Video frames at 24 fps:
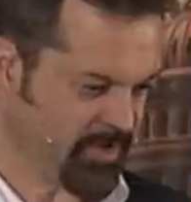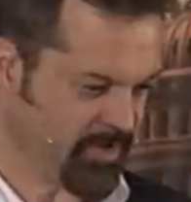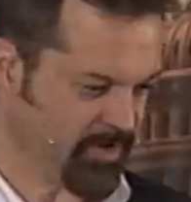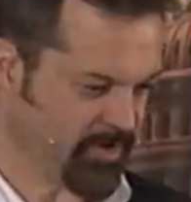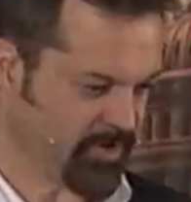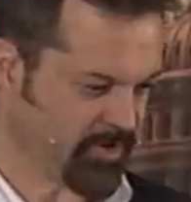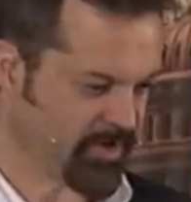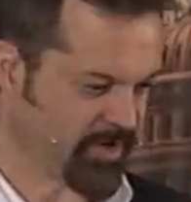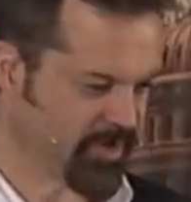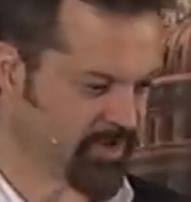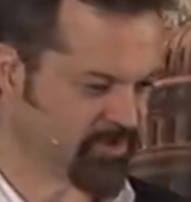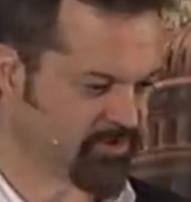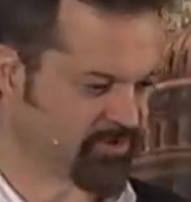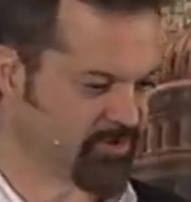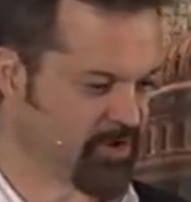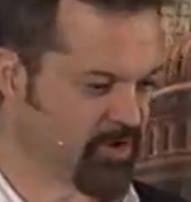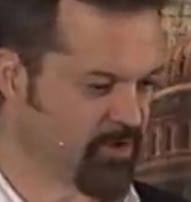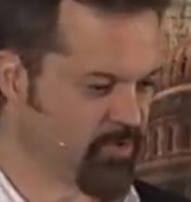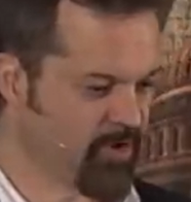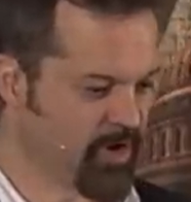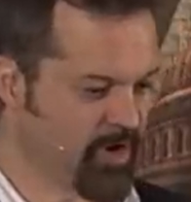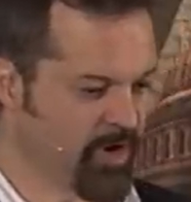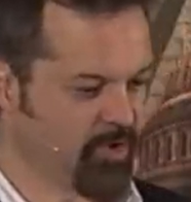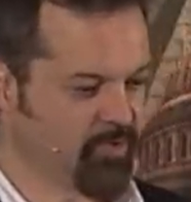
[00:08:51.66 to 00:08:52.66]
Okay,
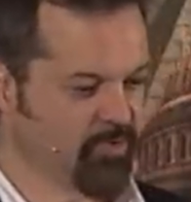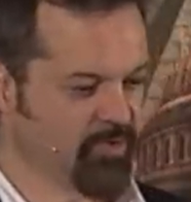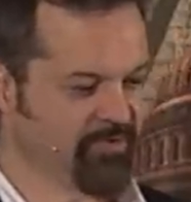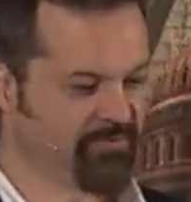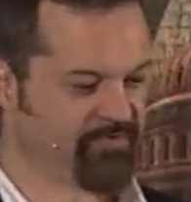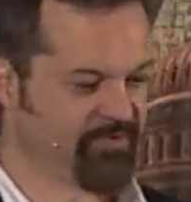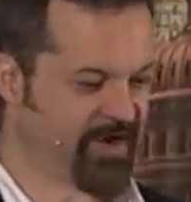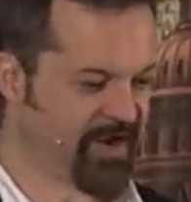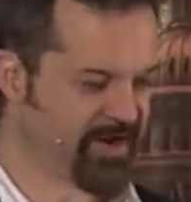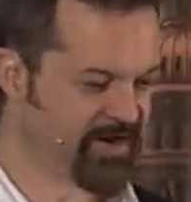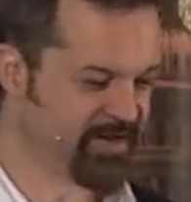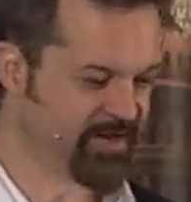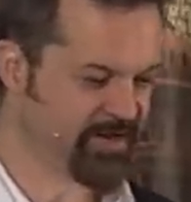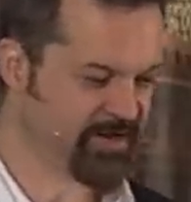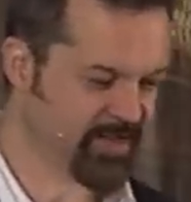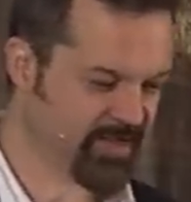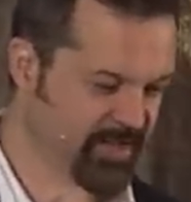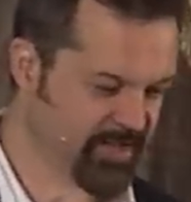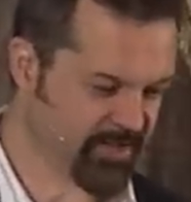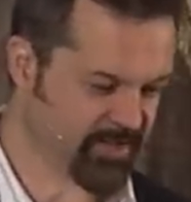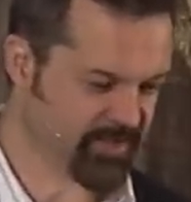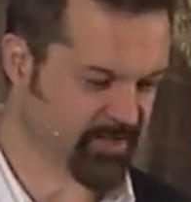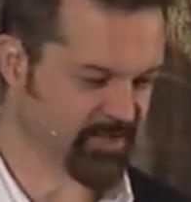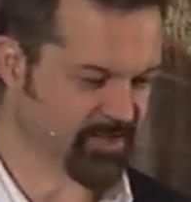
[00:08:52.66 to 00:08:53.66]
so we find in,
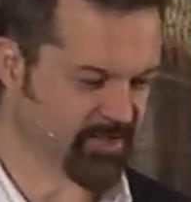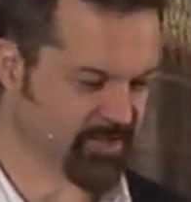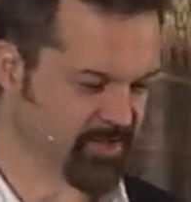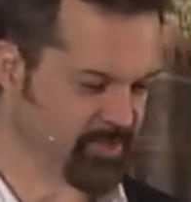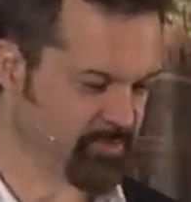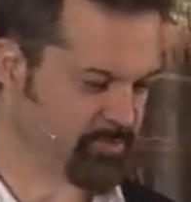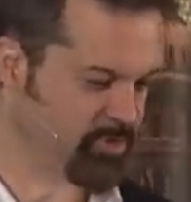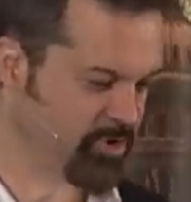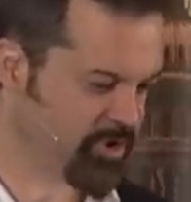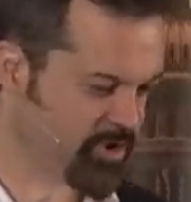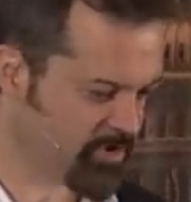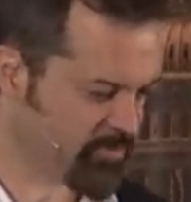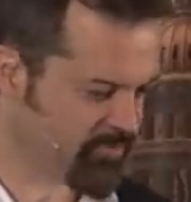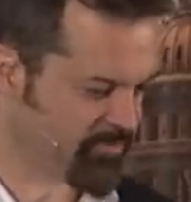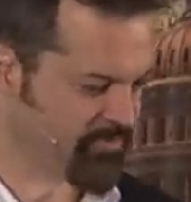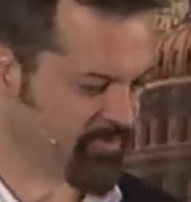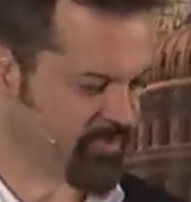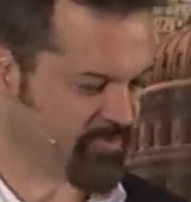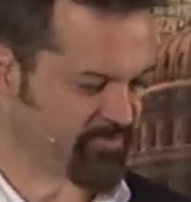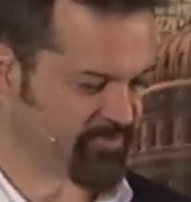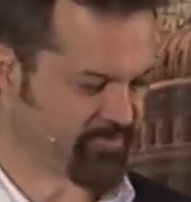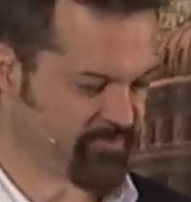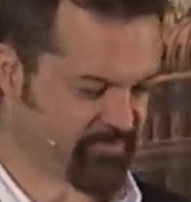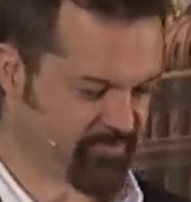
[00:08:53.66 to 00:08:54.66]
in the book of
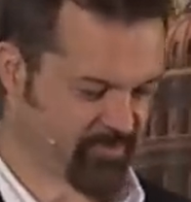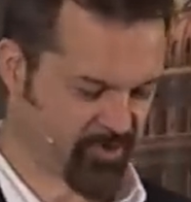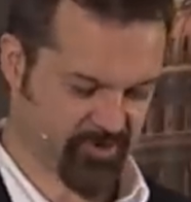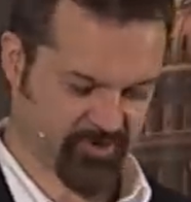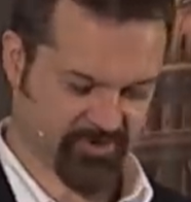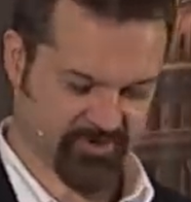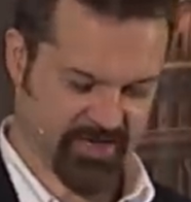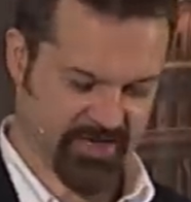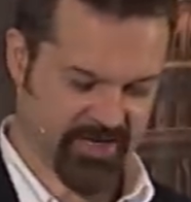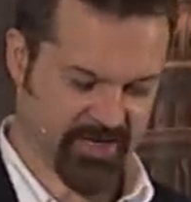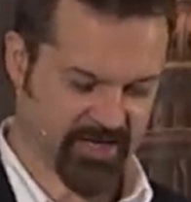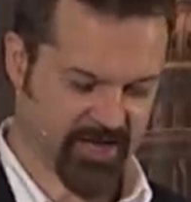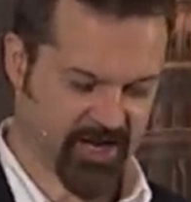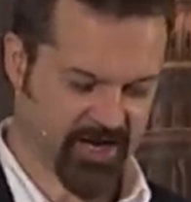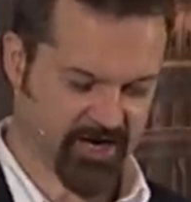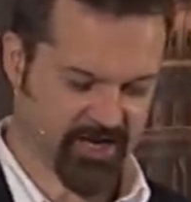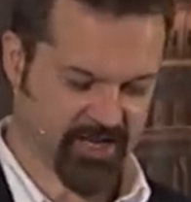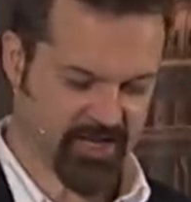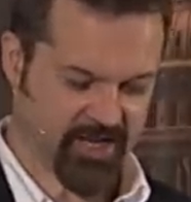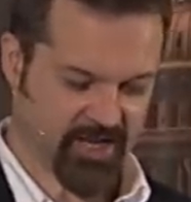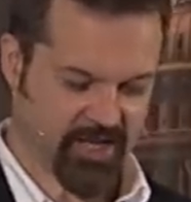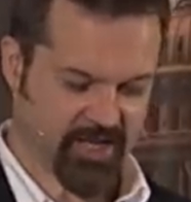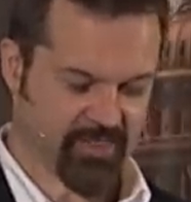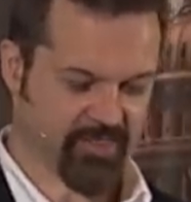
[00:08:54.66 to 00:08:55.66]
first Enoch
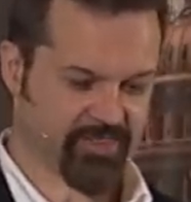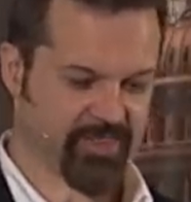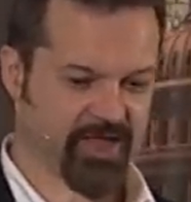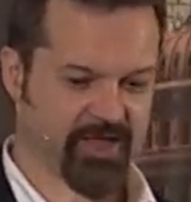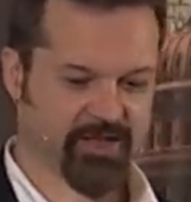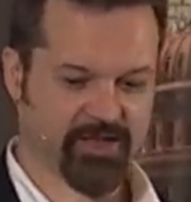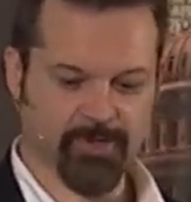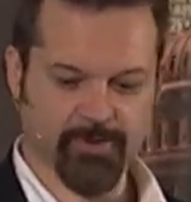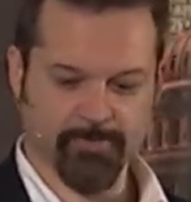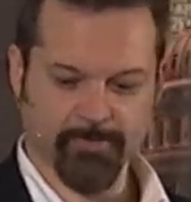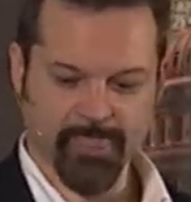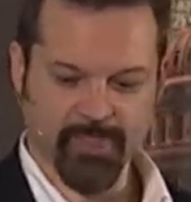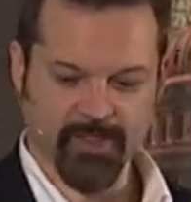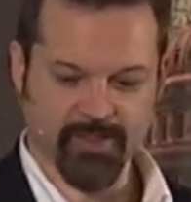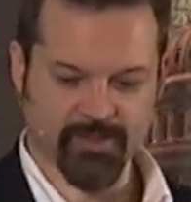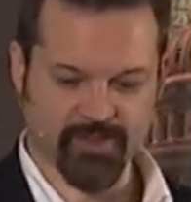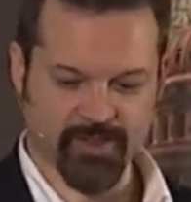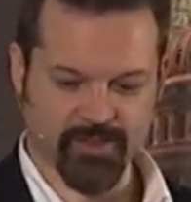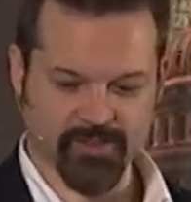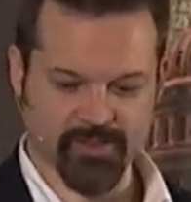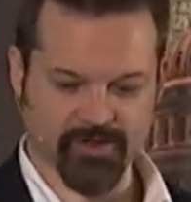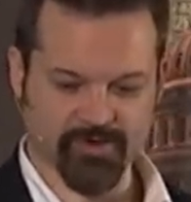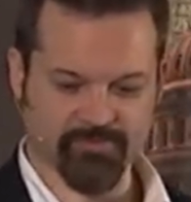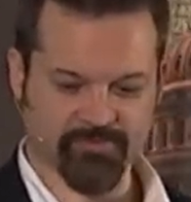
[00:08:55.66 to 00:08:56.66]
that
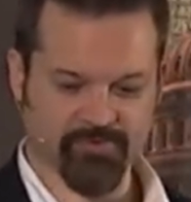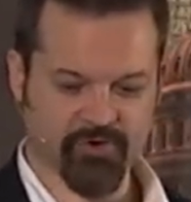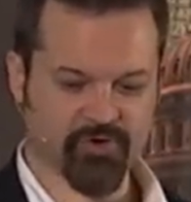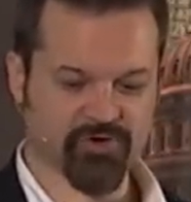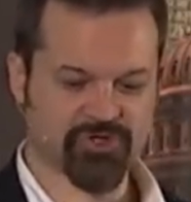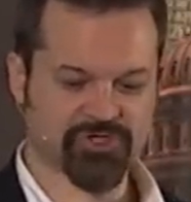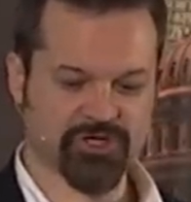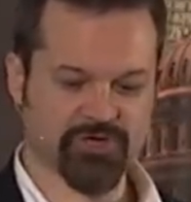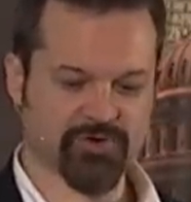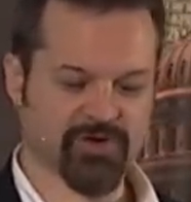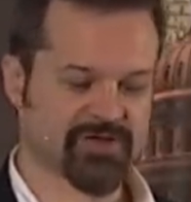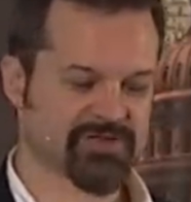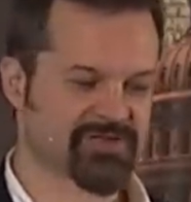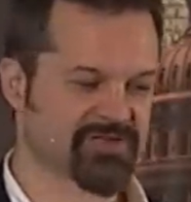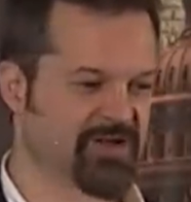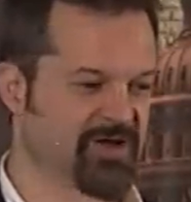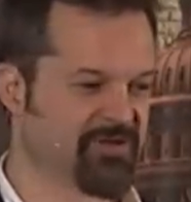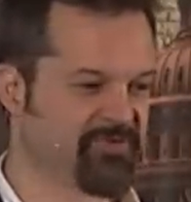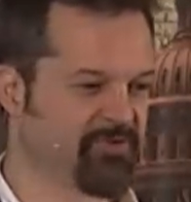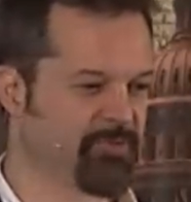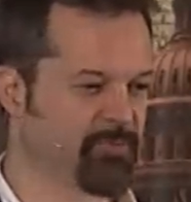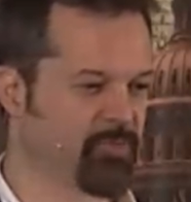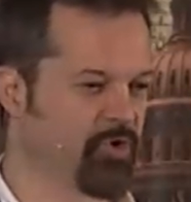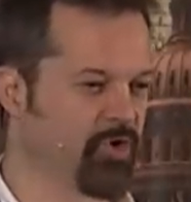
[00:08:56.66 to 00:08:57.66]
the first generation
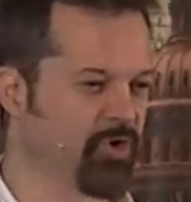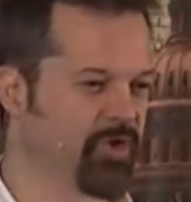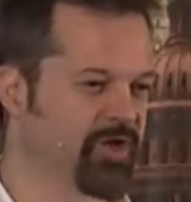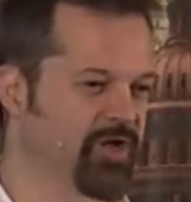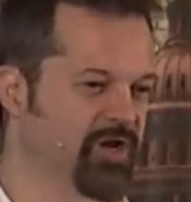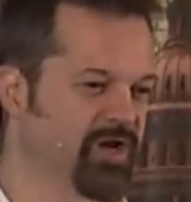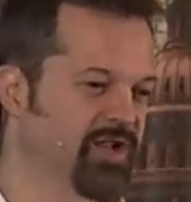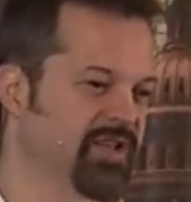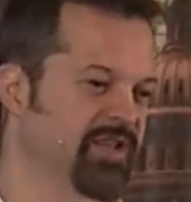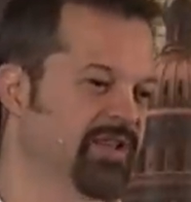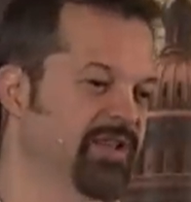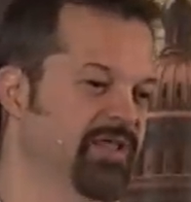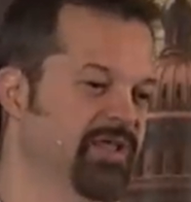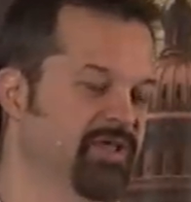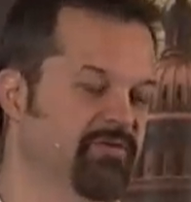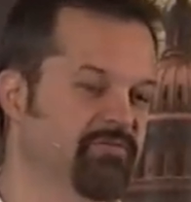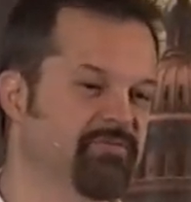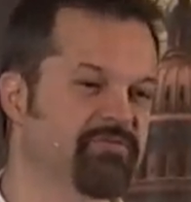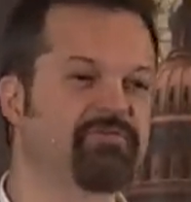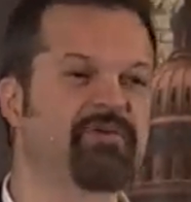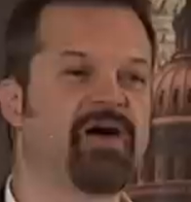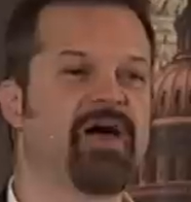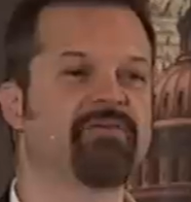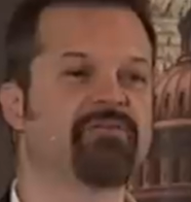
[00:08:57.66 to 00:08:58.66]
Nephilim were only going to
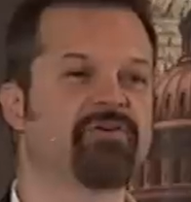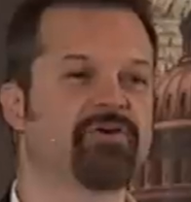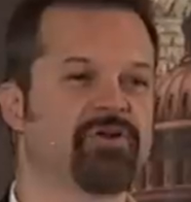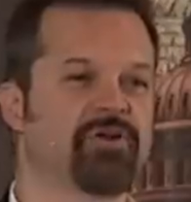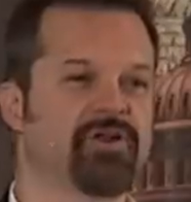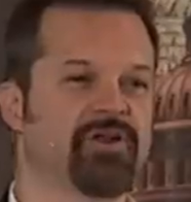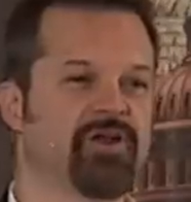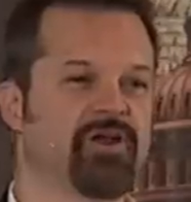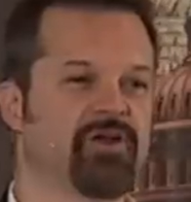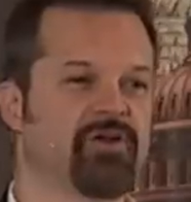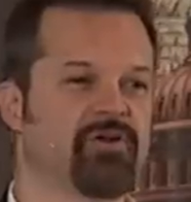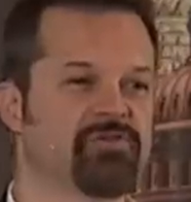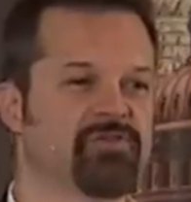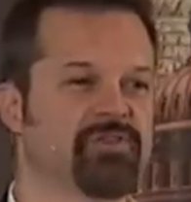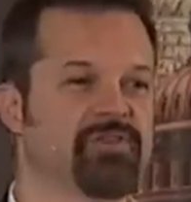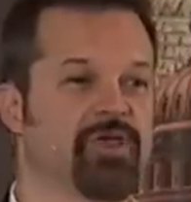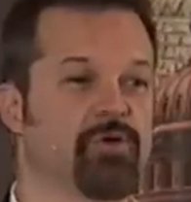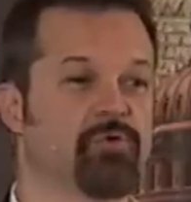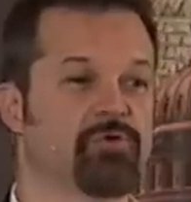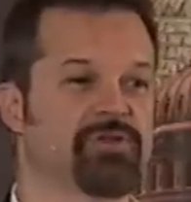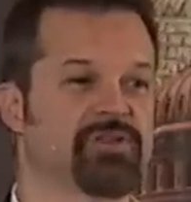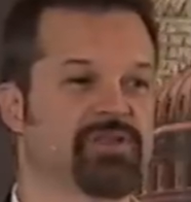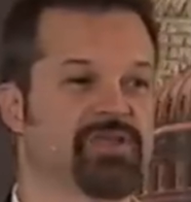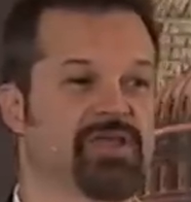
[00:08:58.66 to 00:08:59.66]
live five hundred years, and they
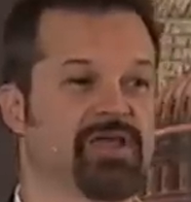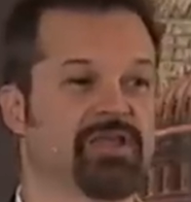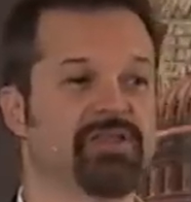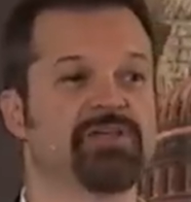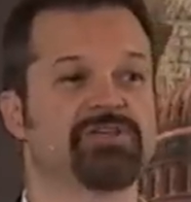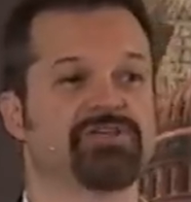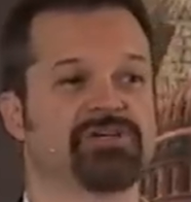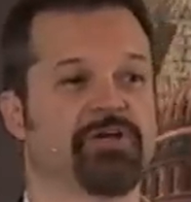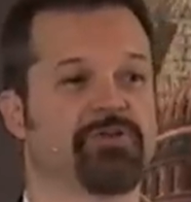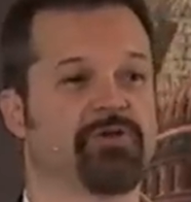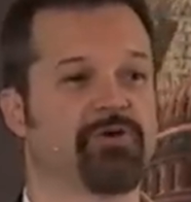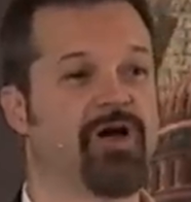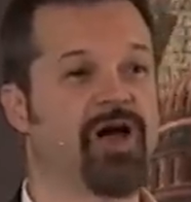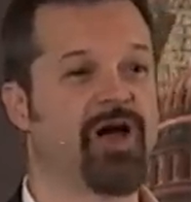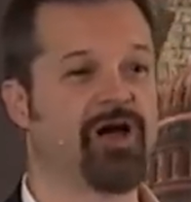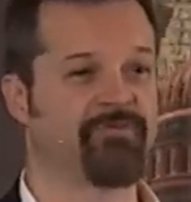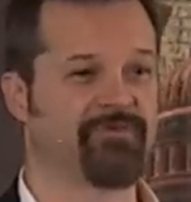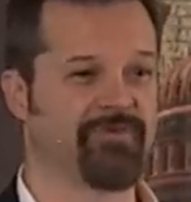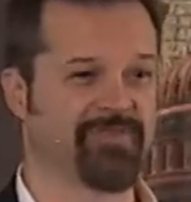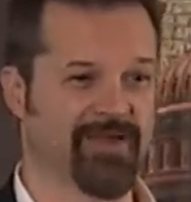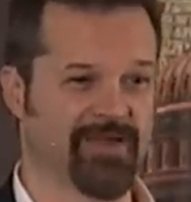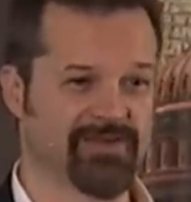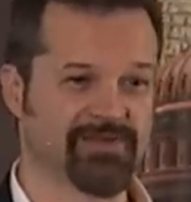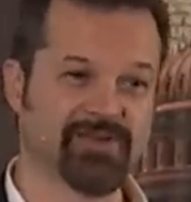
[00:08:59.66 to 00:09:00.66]
were to kill each other off
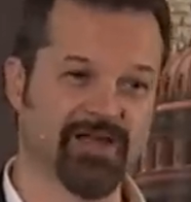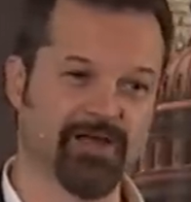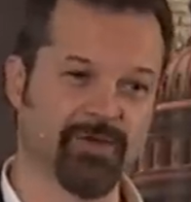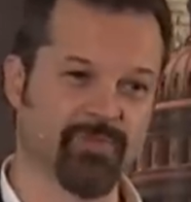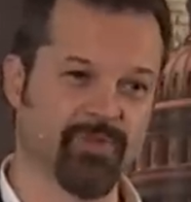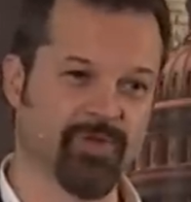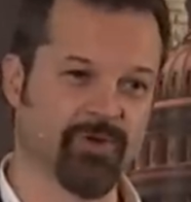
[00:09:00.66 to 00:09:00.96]
in that time.